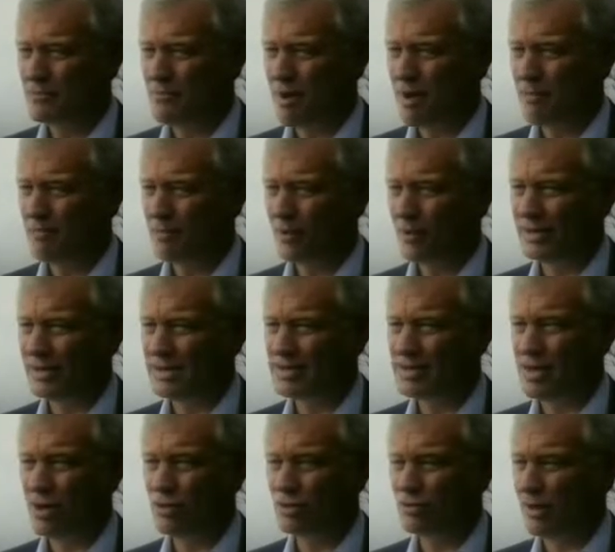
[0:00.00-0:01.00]
From my point,
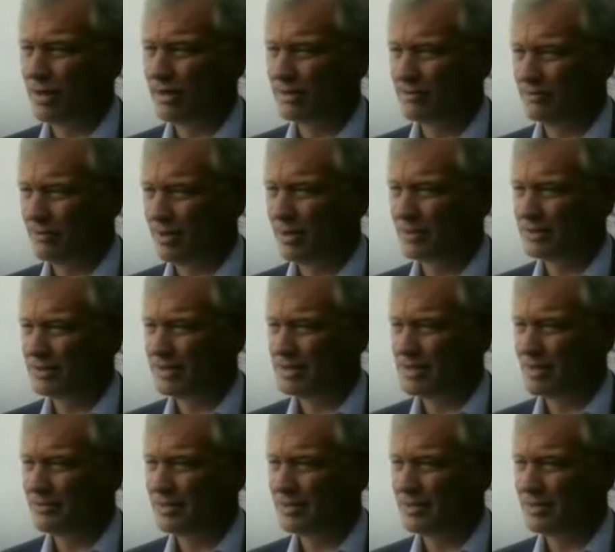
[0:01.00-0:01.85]
it's no great advantage.